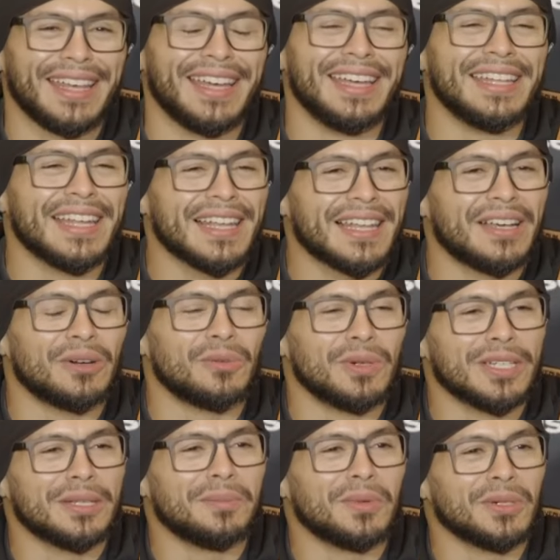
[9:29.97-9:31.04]
And one
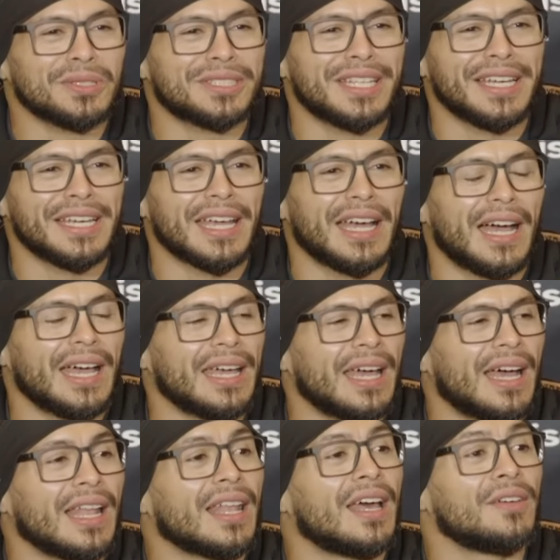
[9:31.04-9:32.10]
of the most thing
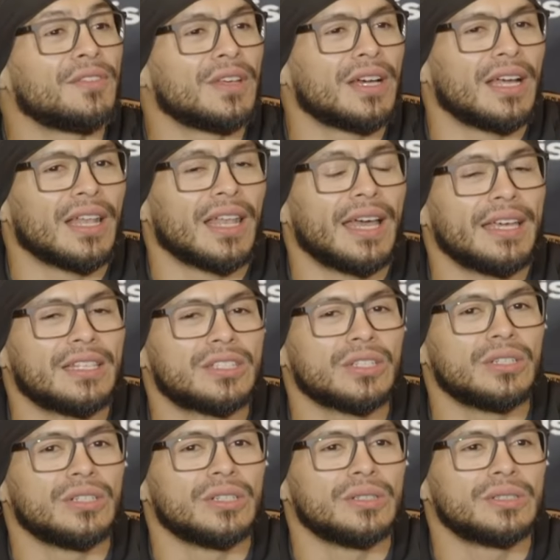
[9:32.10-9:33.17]
I like
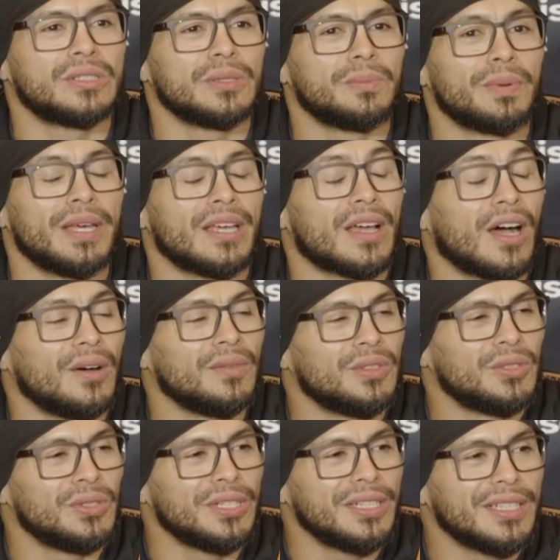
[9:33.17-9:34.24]
to play cop
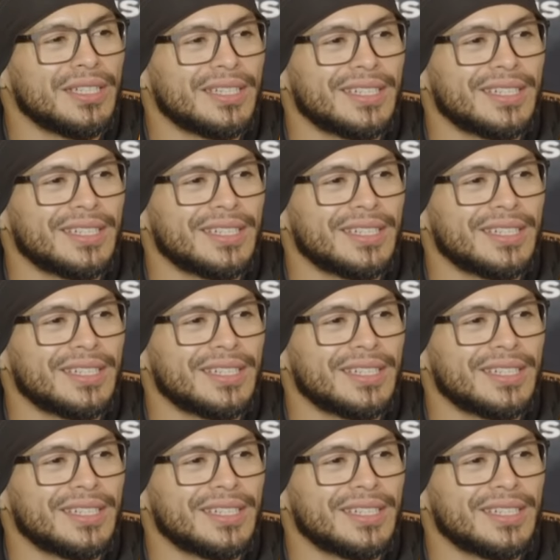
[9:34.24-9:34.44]
duty.